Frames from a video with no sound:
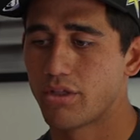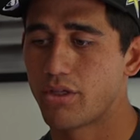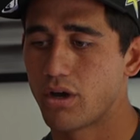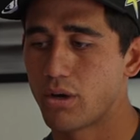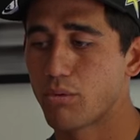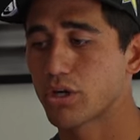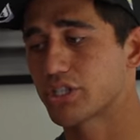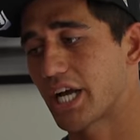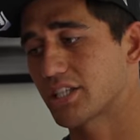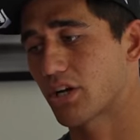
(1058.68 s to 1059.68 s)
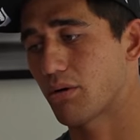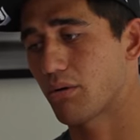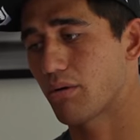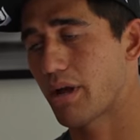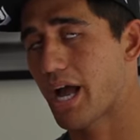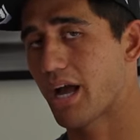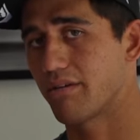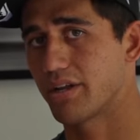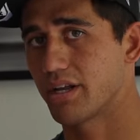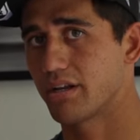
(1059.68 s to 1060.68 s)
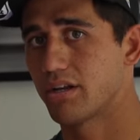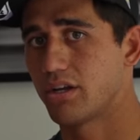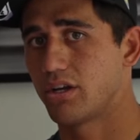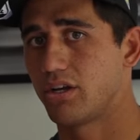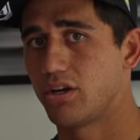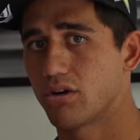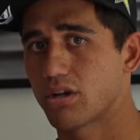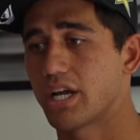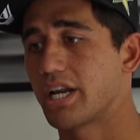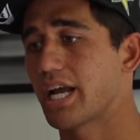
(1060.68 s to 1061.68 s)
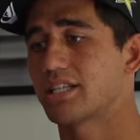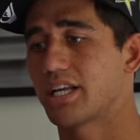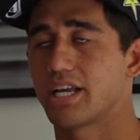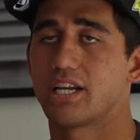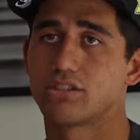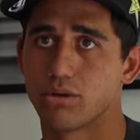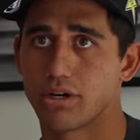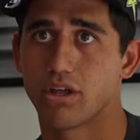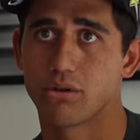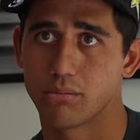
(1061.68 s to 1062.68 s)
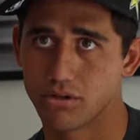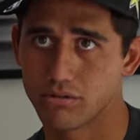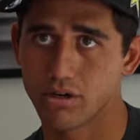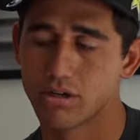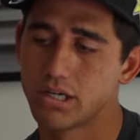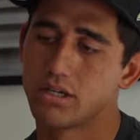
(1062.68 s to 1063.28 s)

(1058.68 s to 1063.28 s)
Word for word: the more chance I'll have in, you know, connecting it into another maneuver.